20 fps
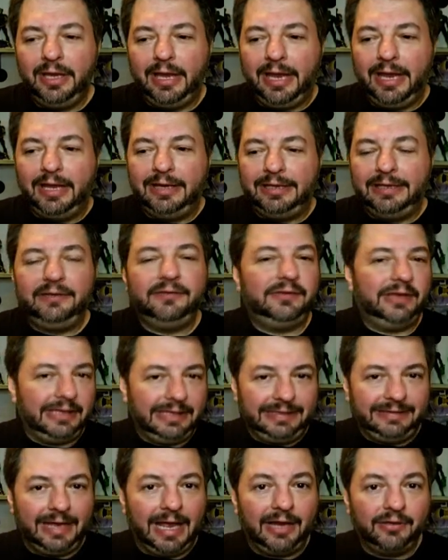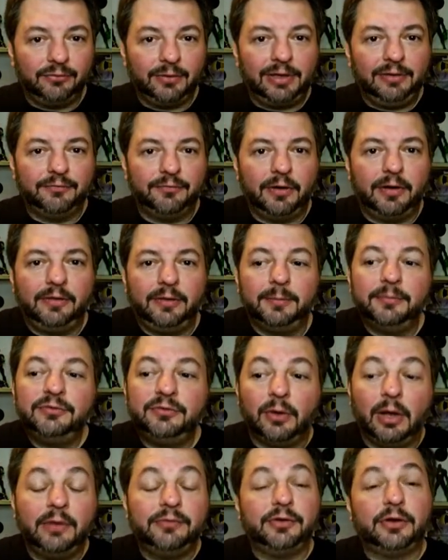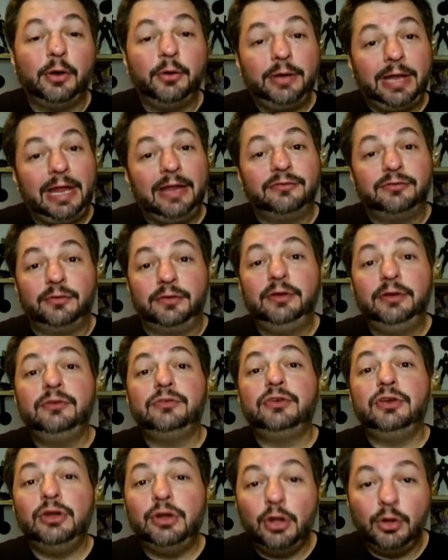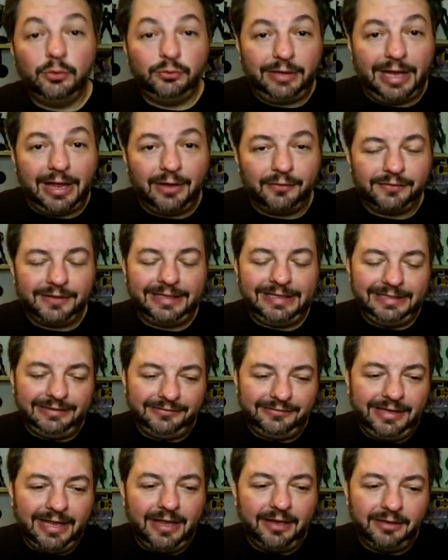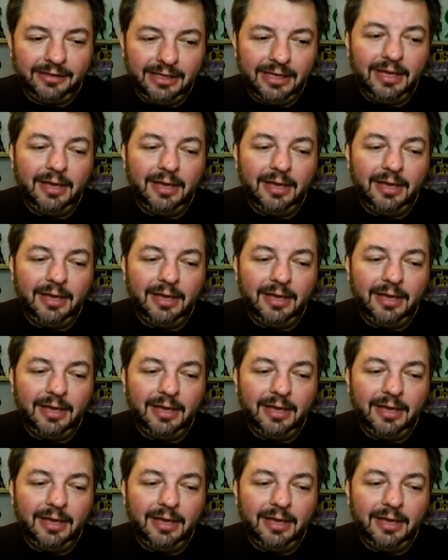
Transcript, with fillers: and he's and he dies right in front of them so i was like okay so there's no doubt that he's dead